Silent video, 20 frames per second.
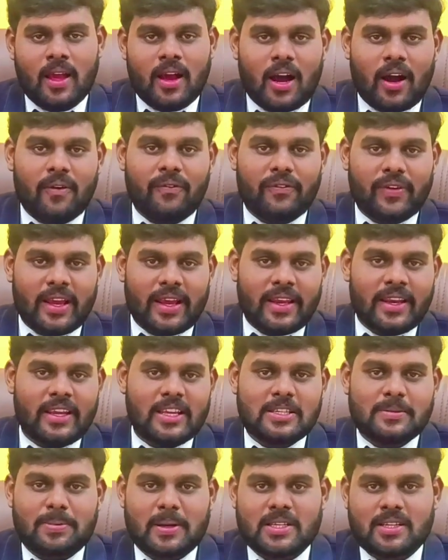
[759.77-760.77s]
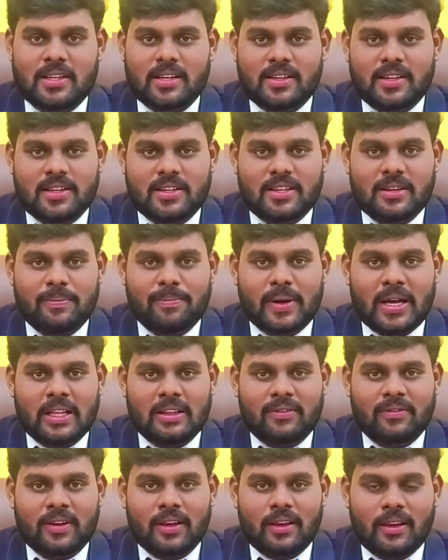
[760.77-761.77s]
of any specialization
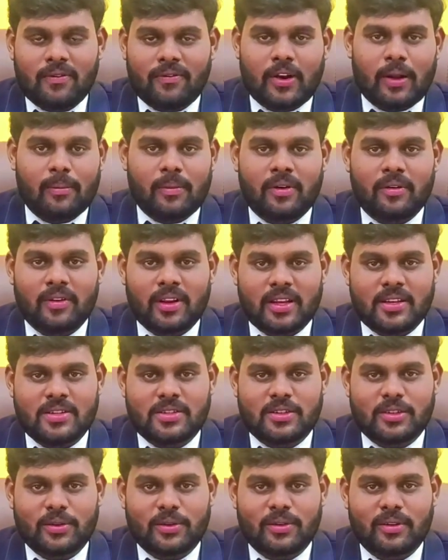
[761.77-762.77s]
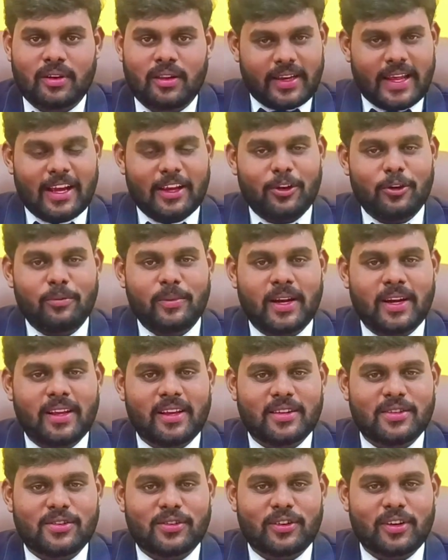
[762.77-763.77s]
pathway from our institute. Thank you, my
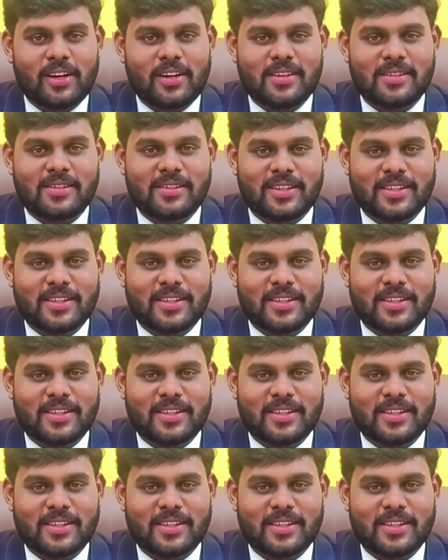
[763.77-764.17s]
dear students.